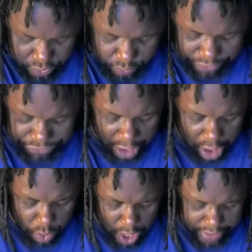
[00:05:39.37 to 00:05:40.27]
we
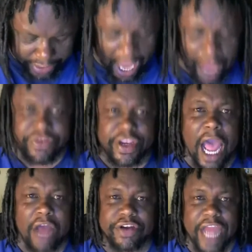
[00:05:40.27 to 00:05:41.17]
saw one casting
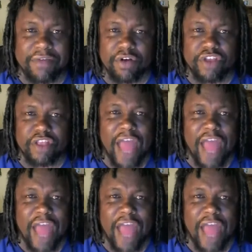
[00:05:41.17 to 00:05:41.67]
out devils in